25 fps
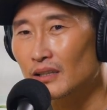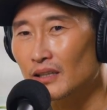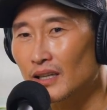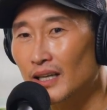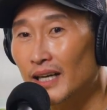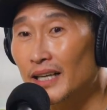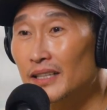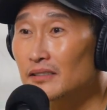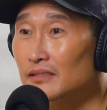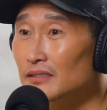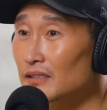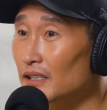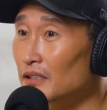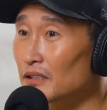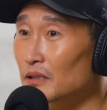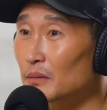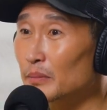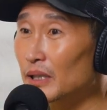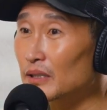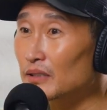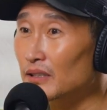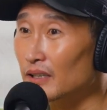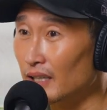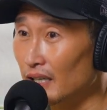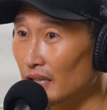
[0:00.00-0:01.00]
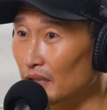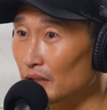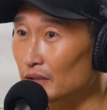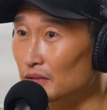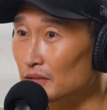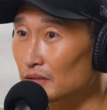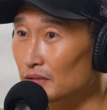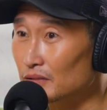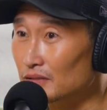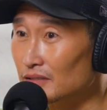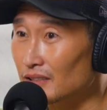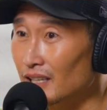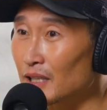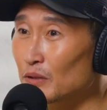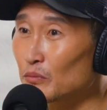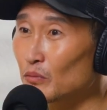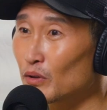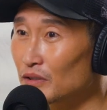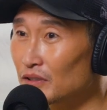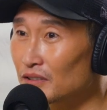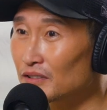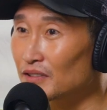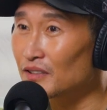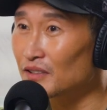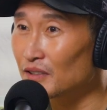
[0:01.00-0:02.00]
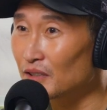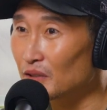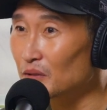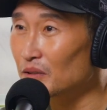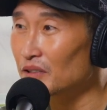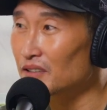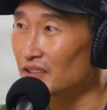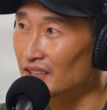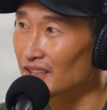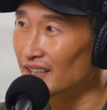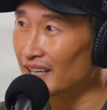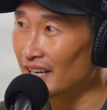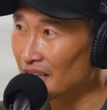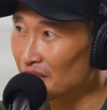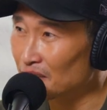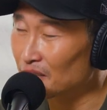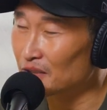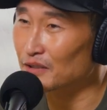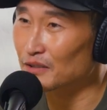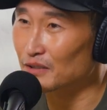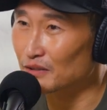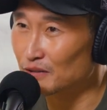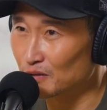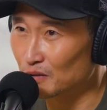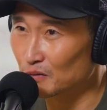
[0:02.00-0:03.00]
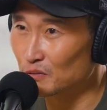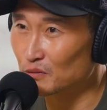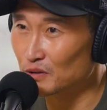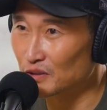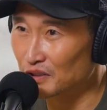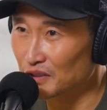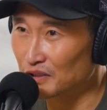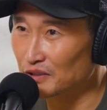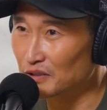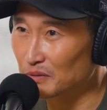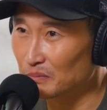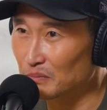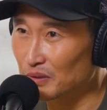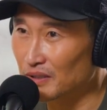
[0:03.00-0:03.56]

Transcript: I just cared about the characters. I wanted to know that the characters were in a good